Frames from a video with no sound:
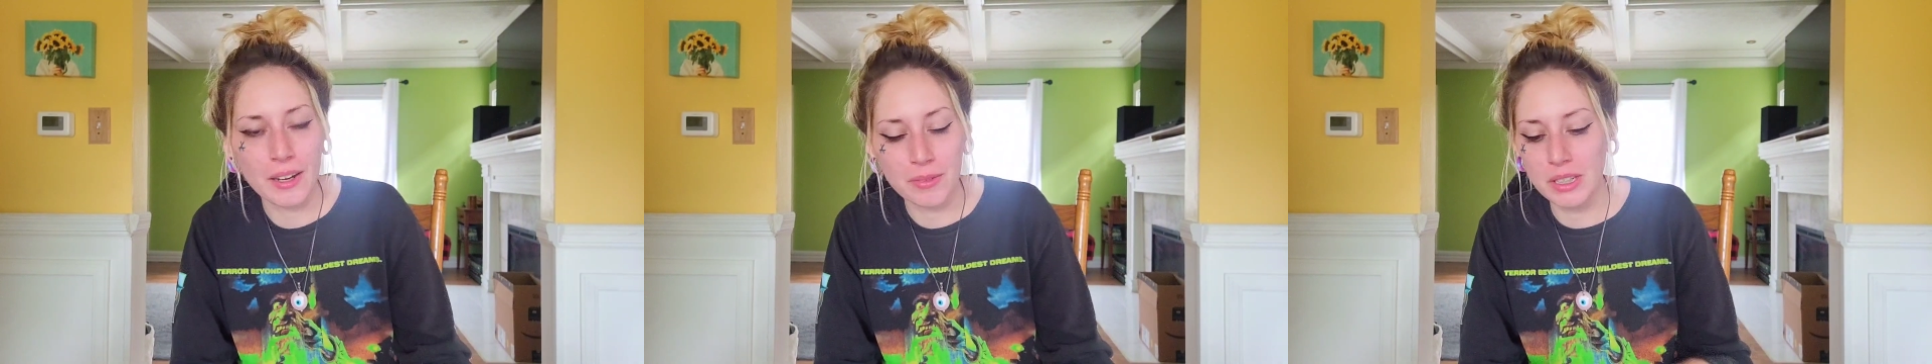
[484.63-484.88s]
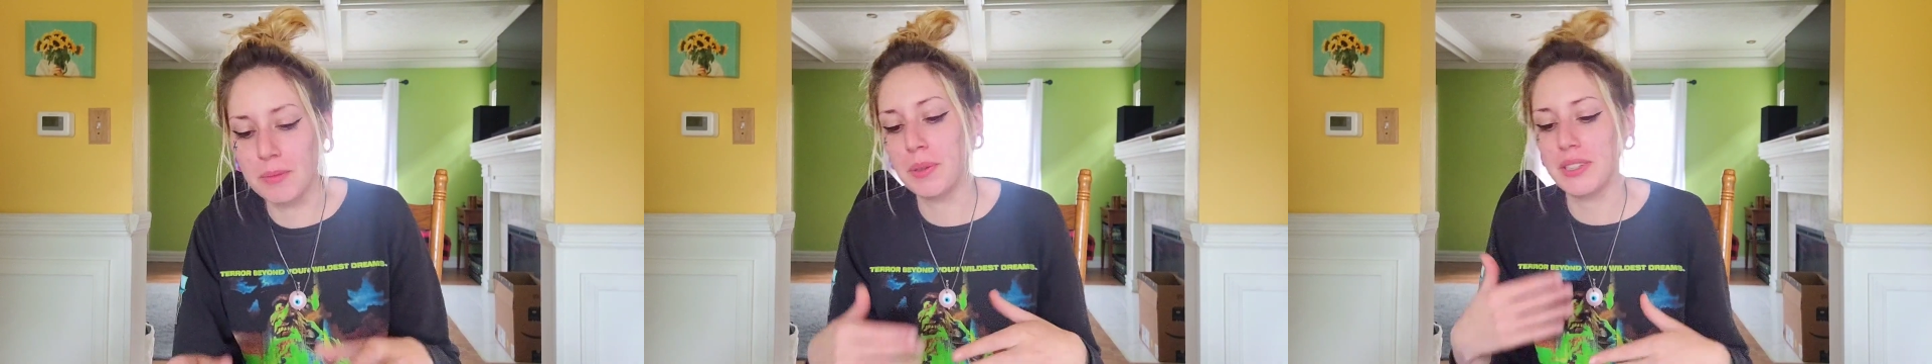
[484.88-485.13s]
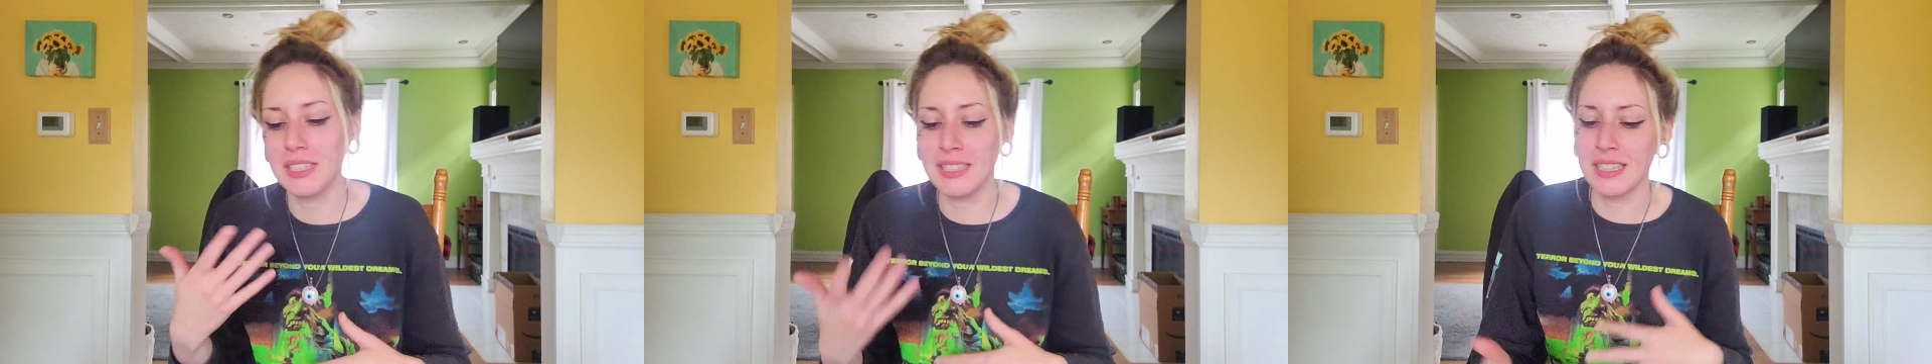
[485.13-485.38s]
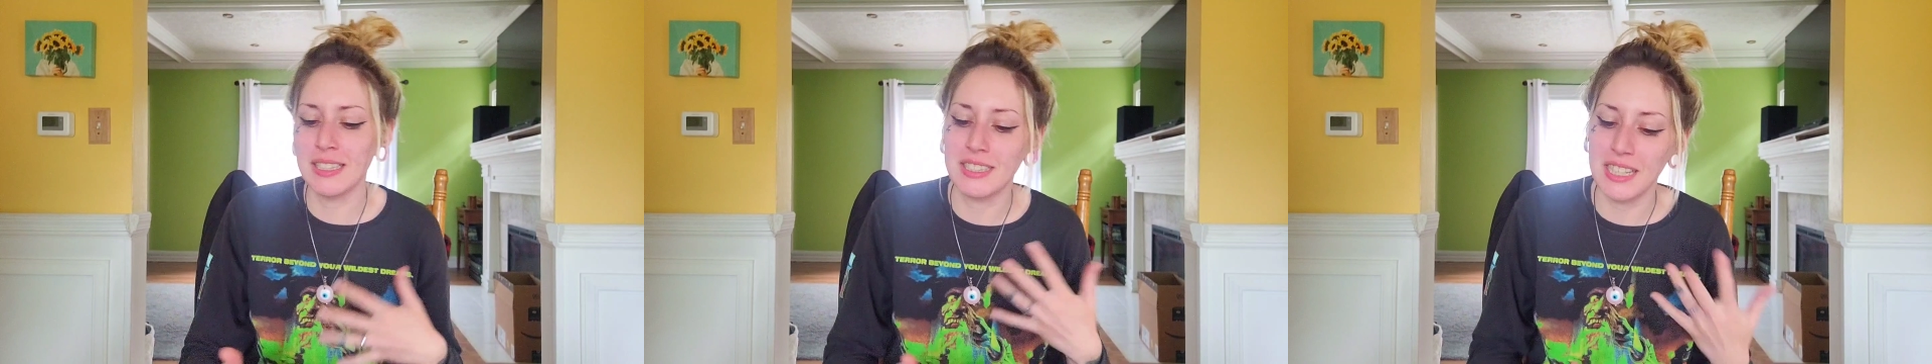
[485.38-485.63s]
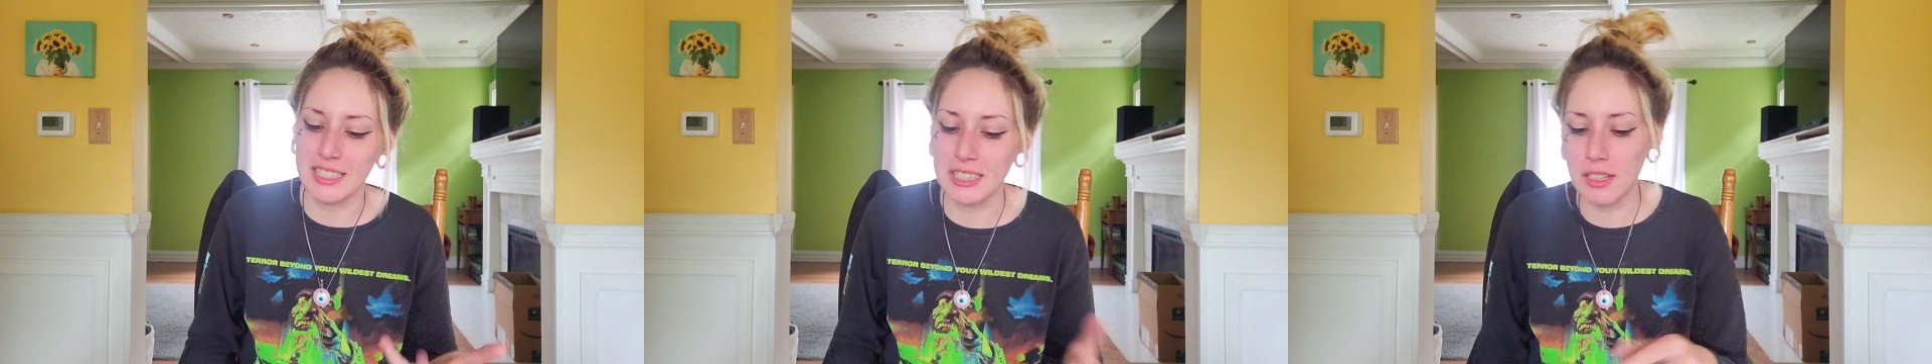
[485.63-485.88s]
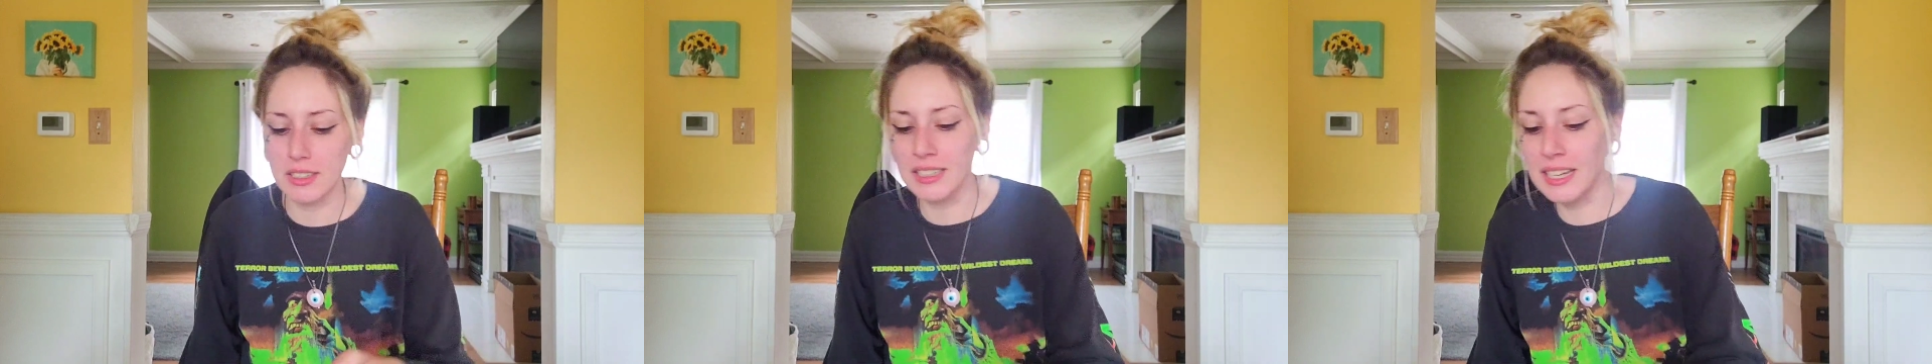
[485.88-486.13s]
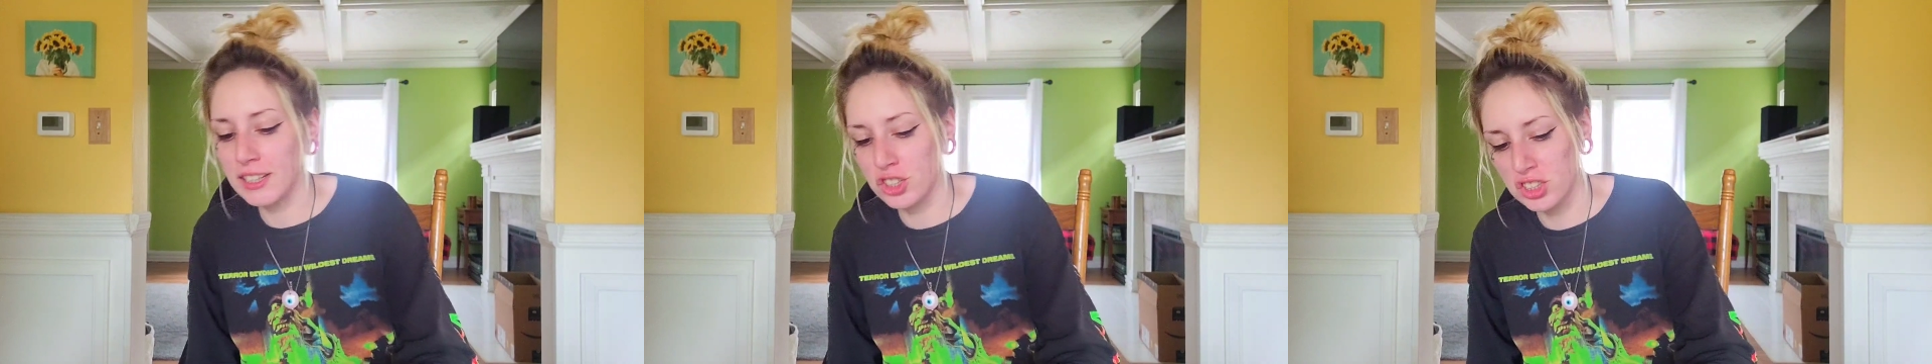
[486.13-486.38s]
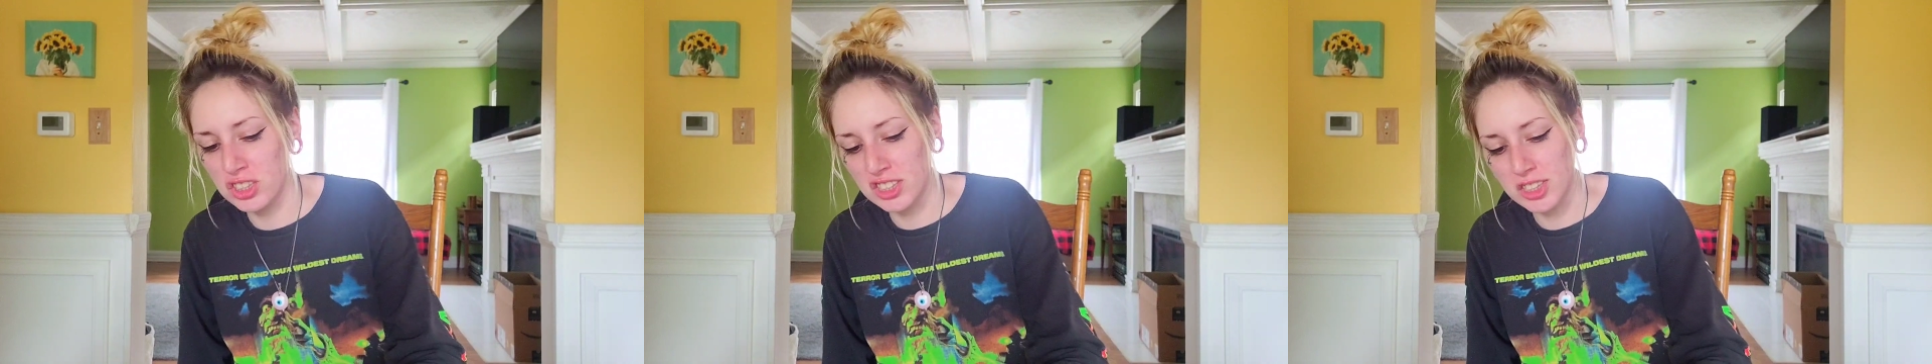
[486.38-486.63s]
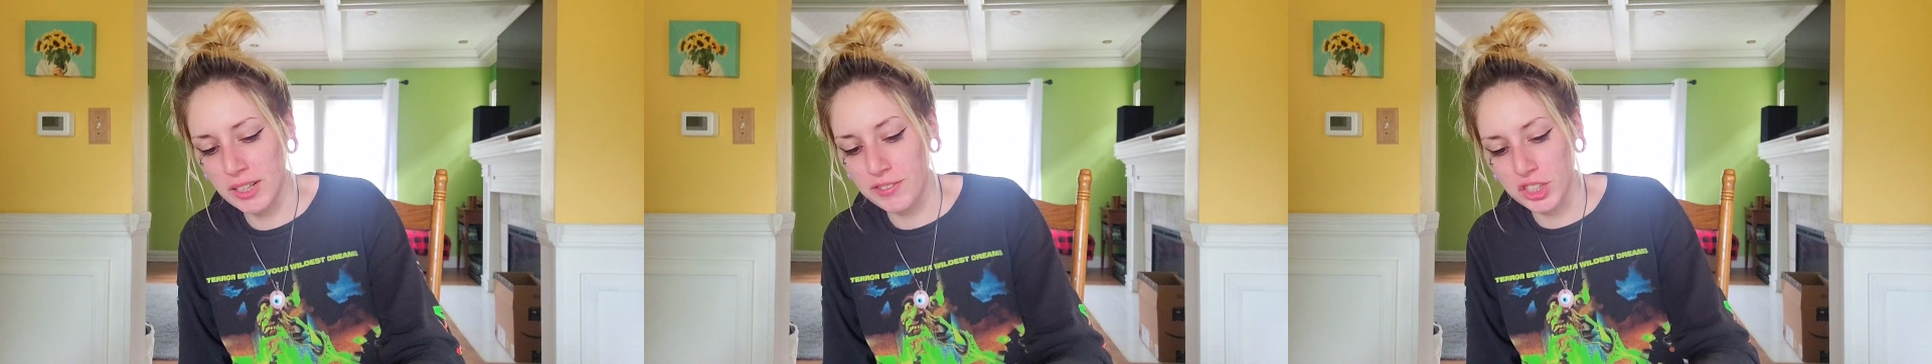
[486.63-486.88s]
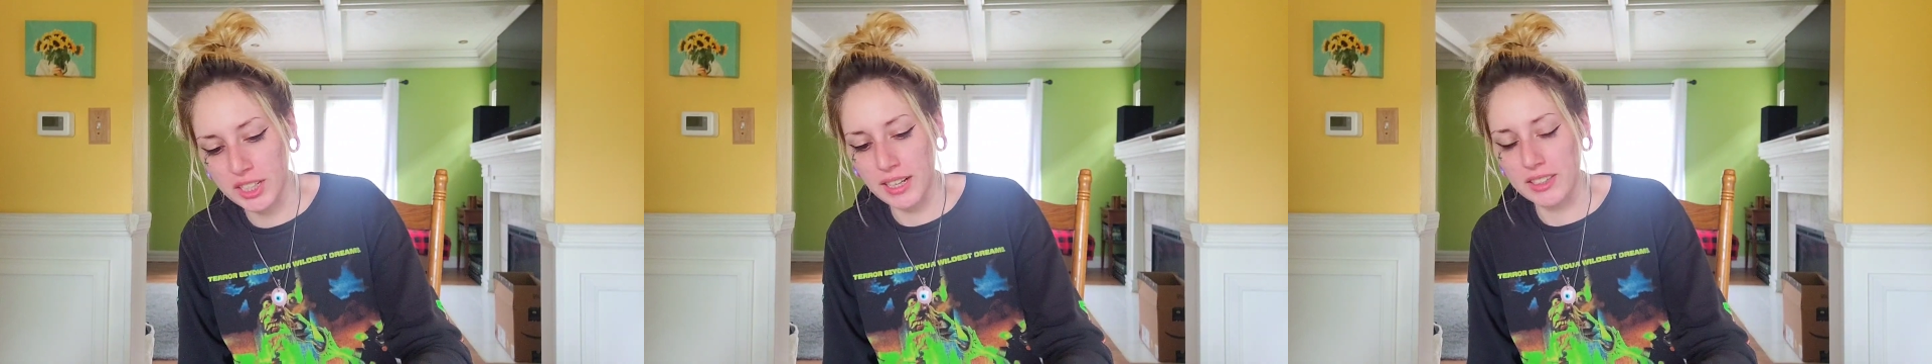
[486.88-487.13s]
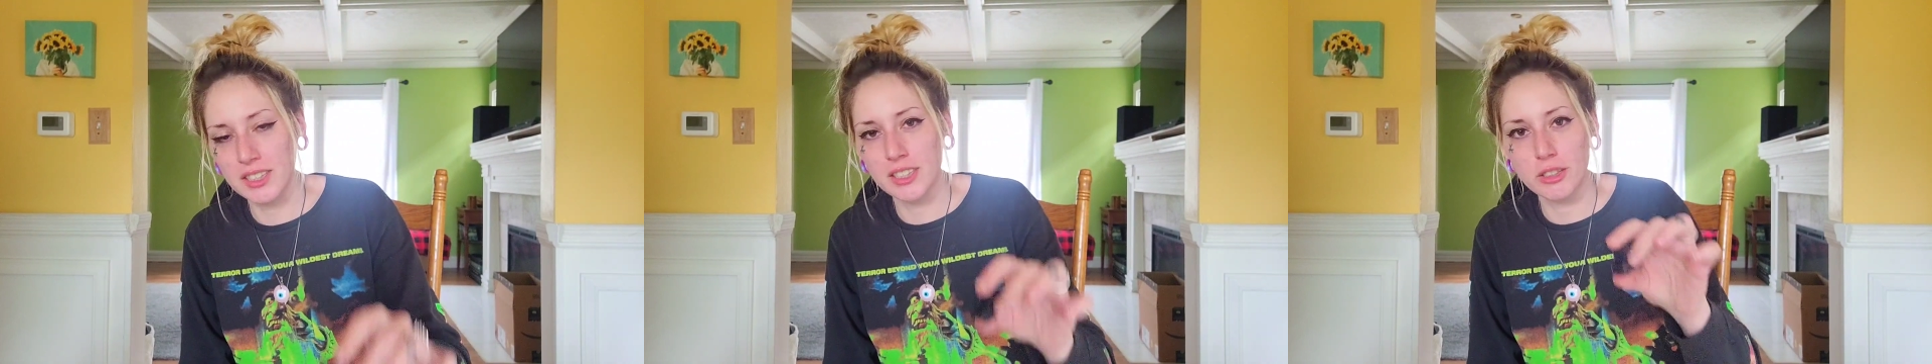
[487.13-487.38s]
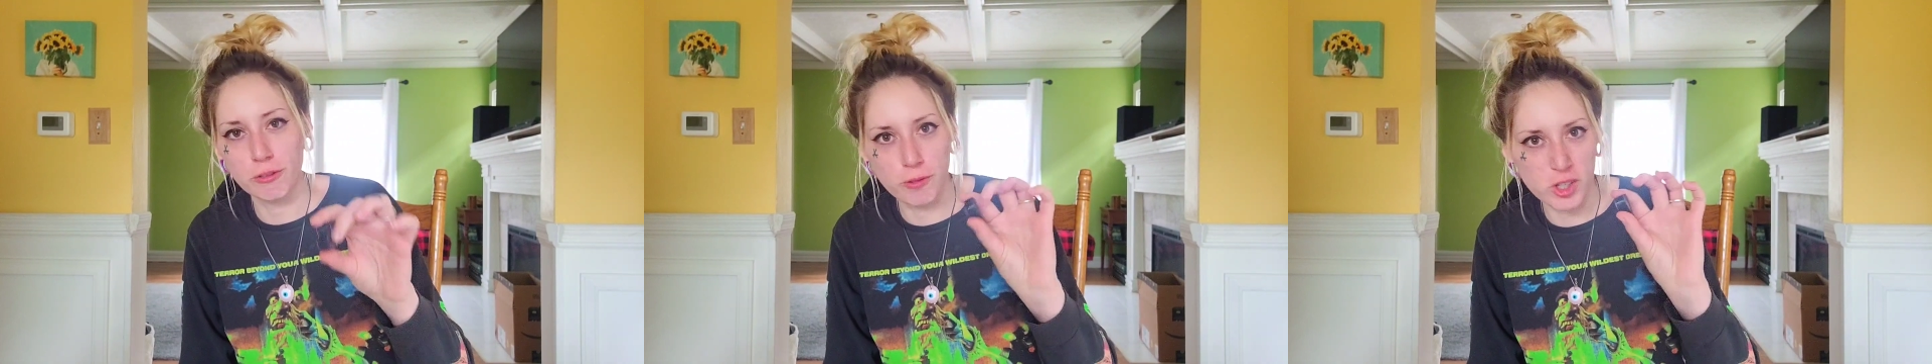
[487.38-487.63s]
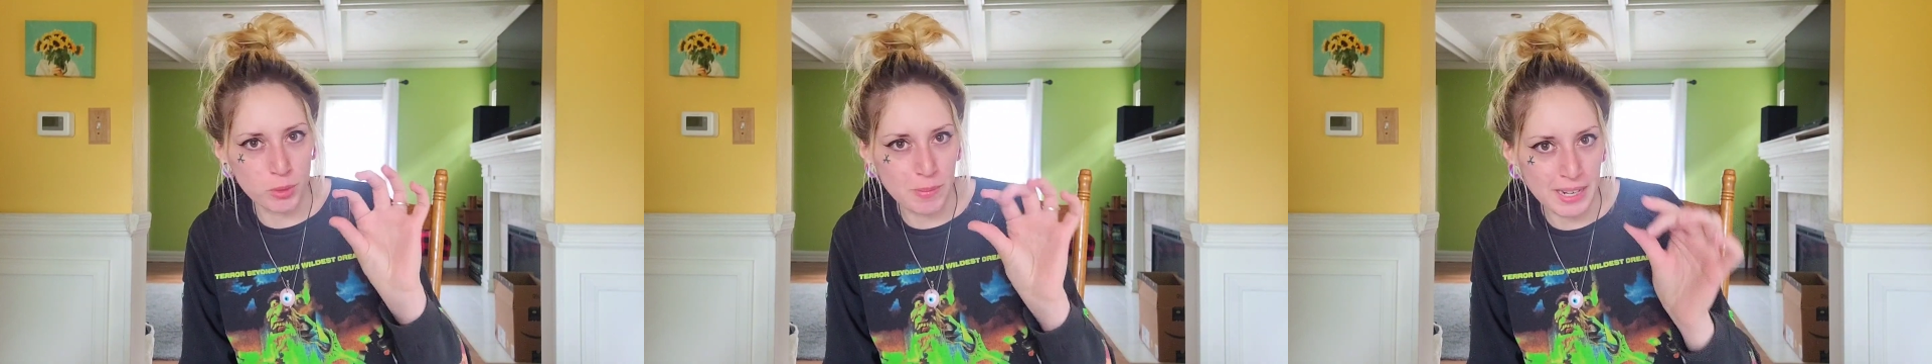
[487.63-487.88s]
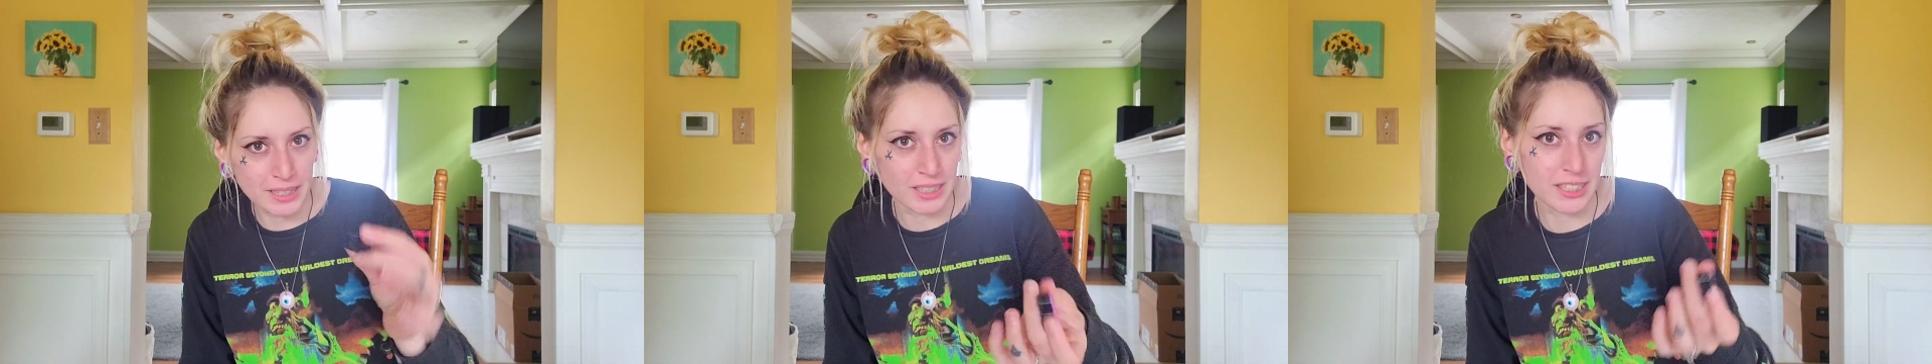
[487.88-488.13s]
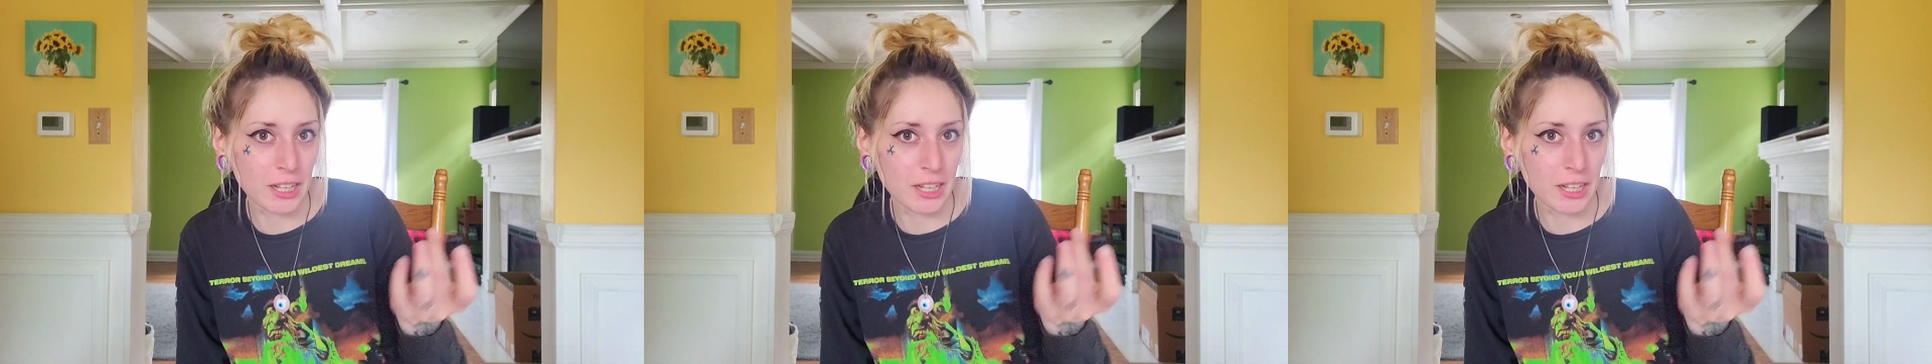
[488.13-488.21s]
I'm gonna put these in, test out the gauges and stuff, check out the little fridge magnets.